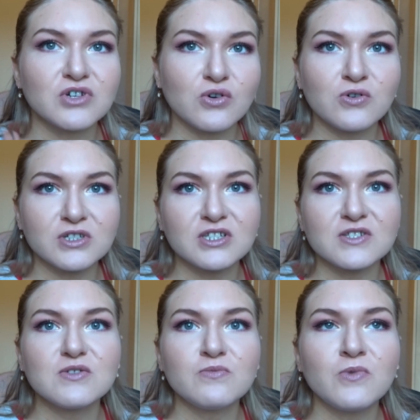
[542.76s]
record it in
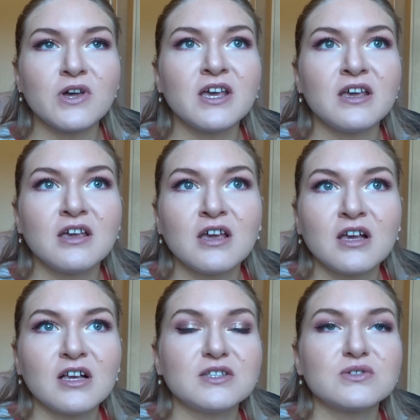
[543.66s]
some way
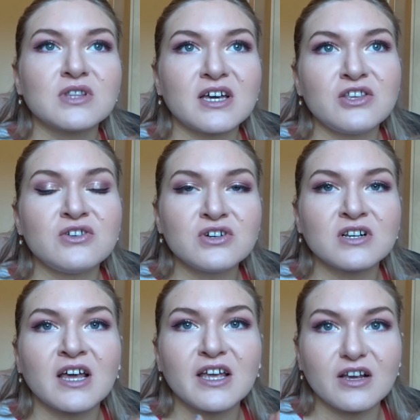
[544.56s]
so that you can
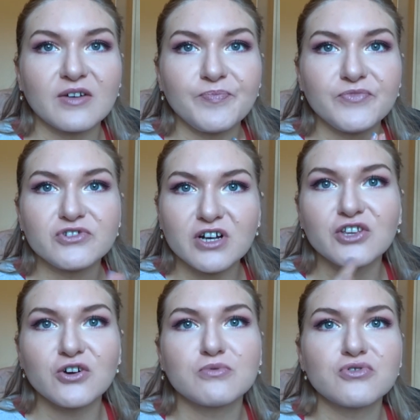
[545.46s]
like
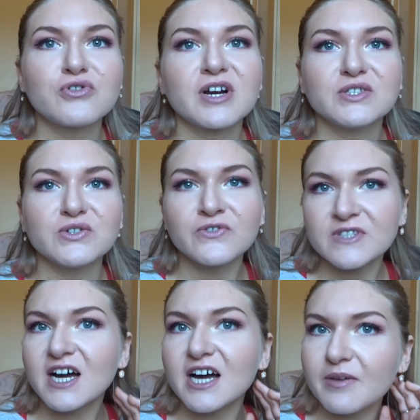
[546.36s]
track your progress over
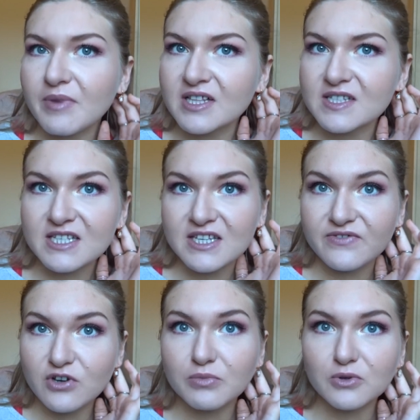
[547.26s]
time and see
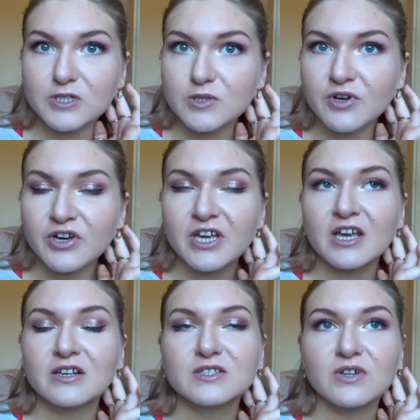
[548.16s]
if your bulk's
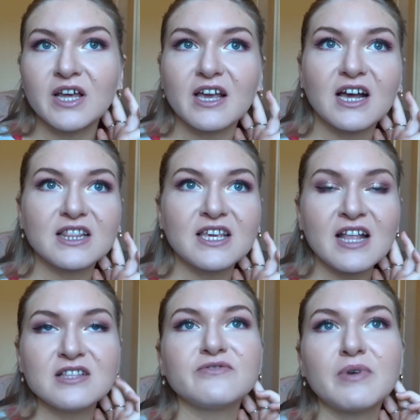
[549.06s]
working. So like at the
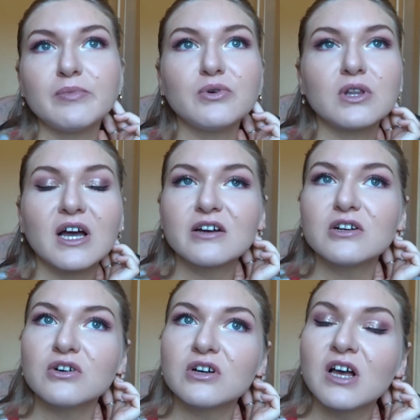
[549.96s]
end of my bulk, I could